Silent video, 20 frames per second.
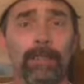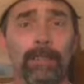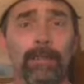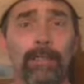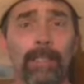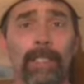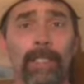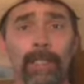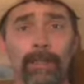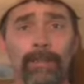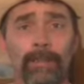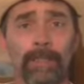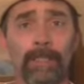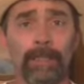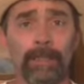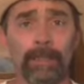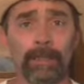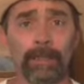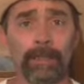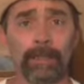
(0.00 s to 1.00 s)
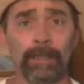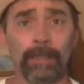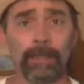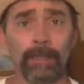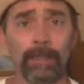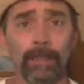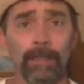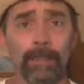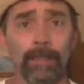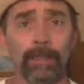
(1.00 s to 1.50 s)
Forgiveness,
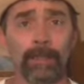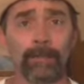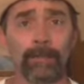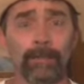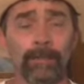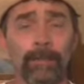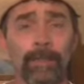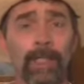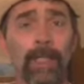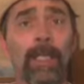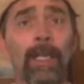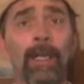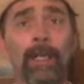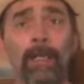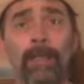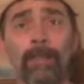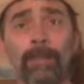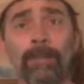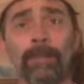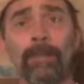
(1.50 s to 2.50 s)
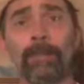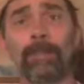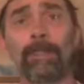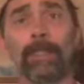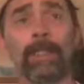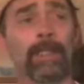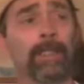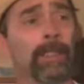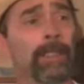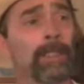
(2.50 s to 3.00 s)
love,
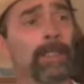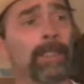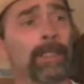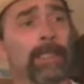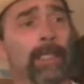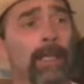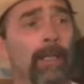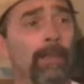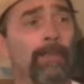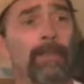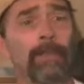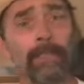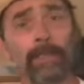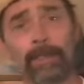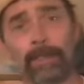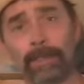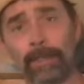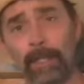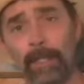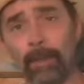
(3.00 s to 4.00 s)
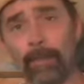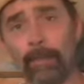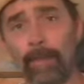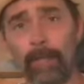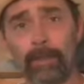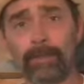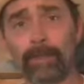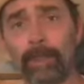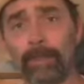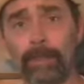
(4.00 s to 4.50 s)
covers a
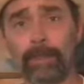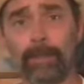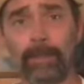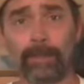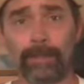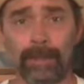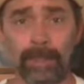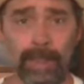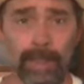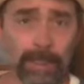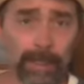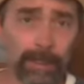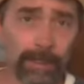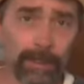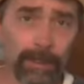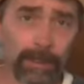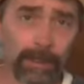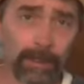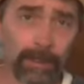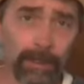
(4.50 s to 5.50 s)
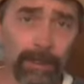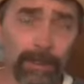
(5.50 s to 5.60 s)
multitude of sins.